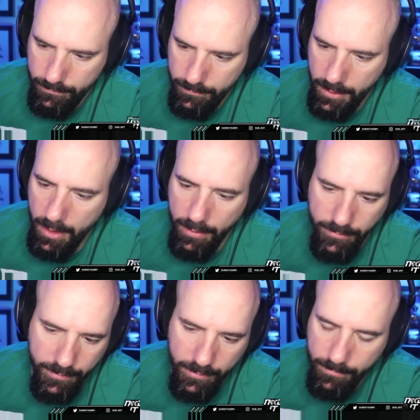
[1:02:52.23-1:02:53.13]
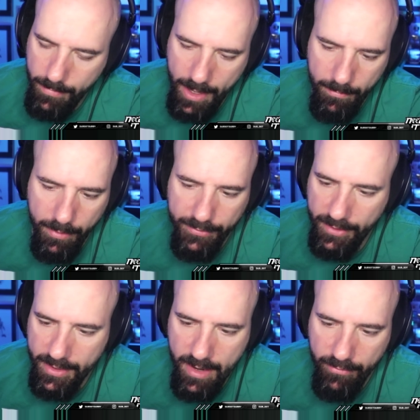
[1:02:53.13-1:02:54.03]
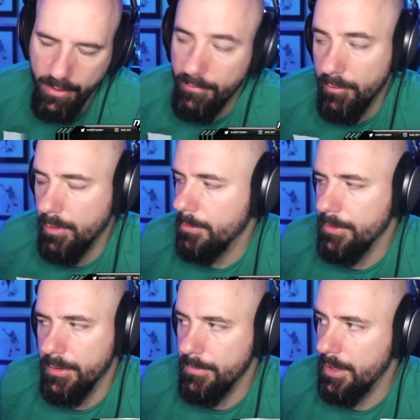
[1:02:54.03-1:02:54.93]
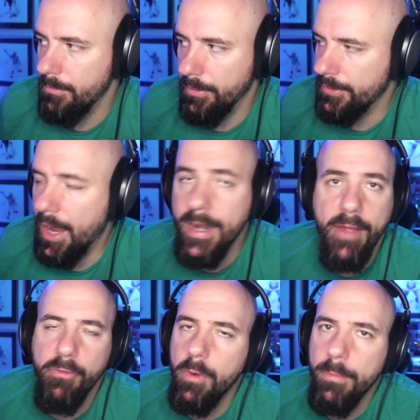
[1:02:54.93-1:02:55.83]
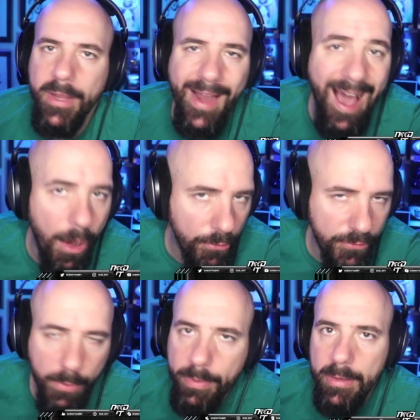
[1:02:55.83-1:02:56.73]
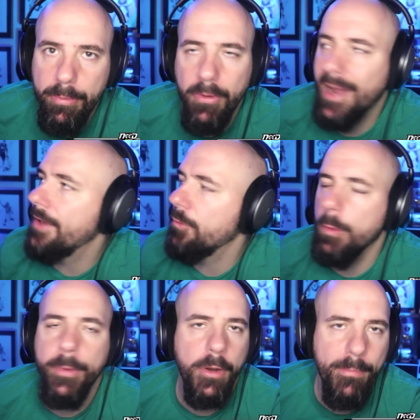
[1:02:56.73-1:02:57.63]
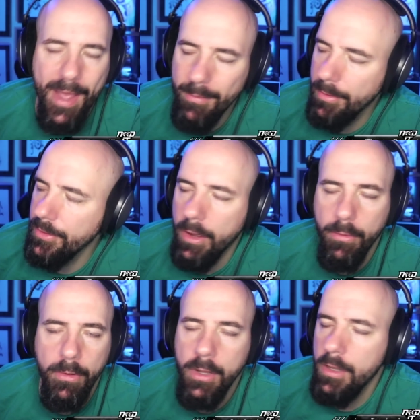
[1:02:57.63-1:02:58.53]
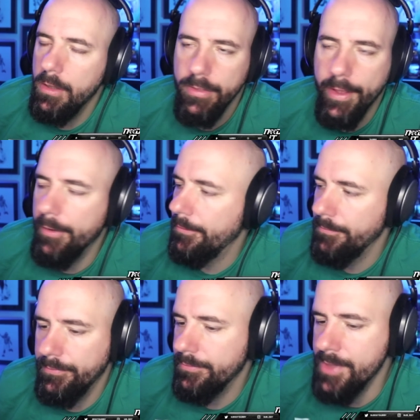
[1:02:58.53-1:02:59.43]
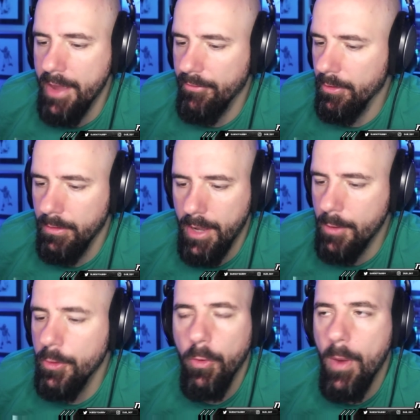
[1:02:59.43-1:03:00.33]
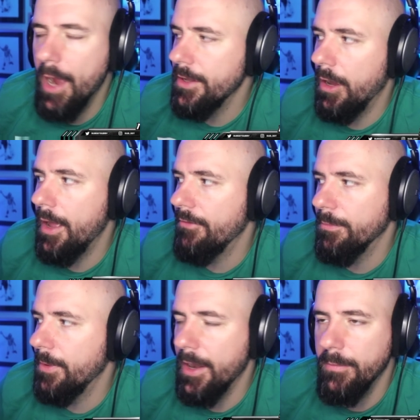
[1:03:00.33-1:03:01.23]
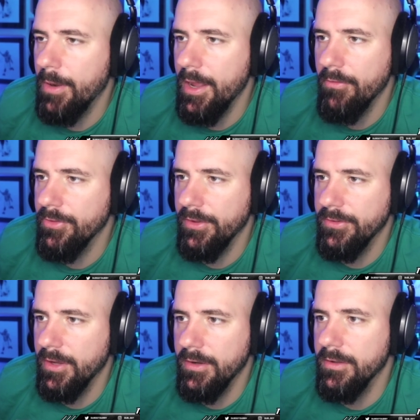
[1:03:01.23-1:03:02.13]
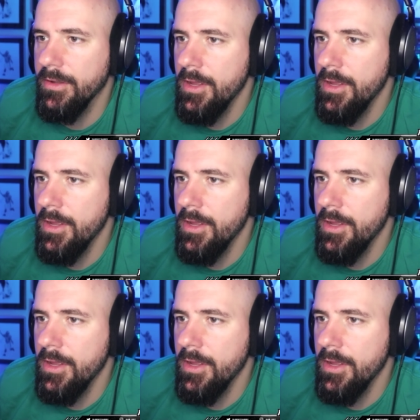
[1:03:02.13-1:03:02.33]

All right, the Madden bus. I never ever want to be on a Madden bus. I never want to be in a house with people. I never want to be on a Madden. But no, no, never. I don't know why y'all ever anybody ever thinks that good.